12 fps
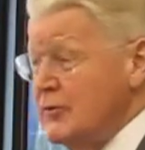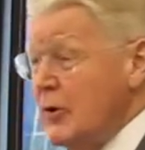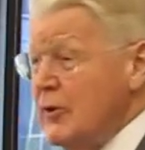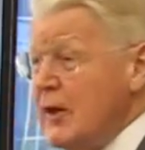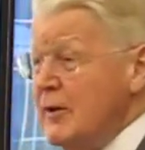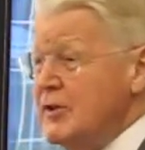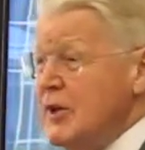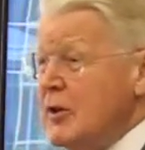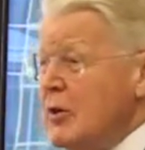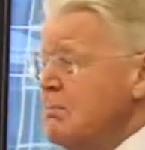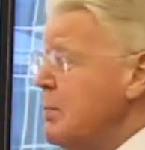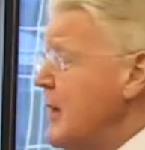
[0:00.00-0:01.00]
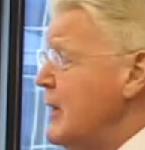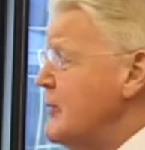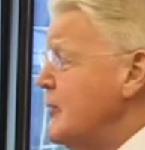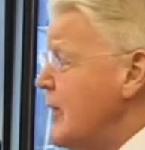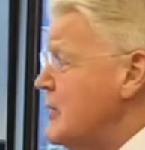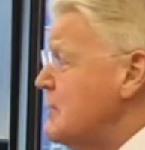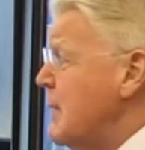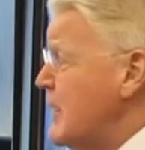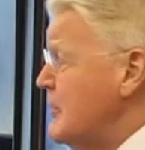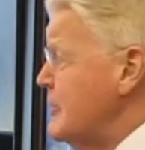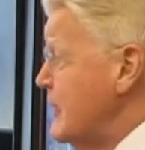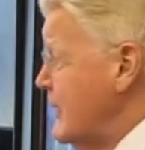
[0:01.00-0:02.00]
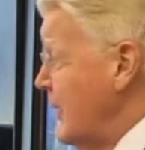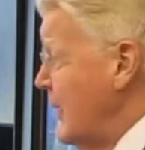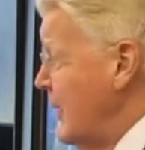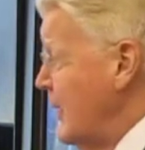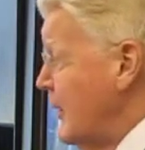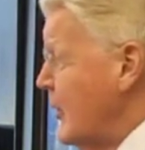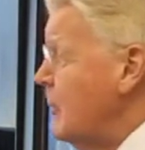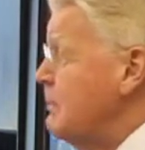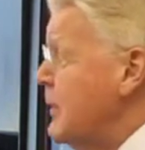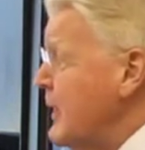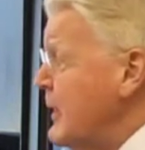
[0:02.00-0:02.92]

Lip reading: So there is a complete transparency. Anyone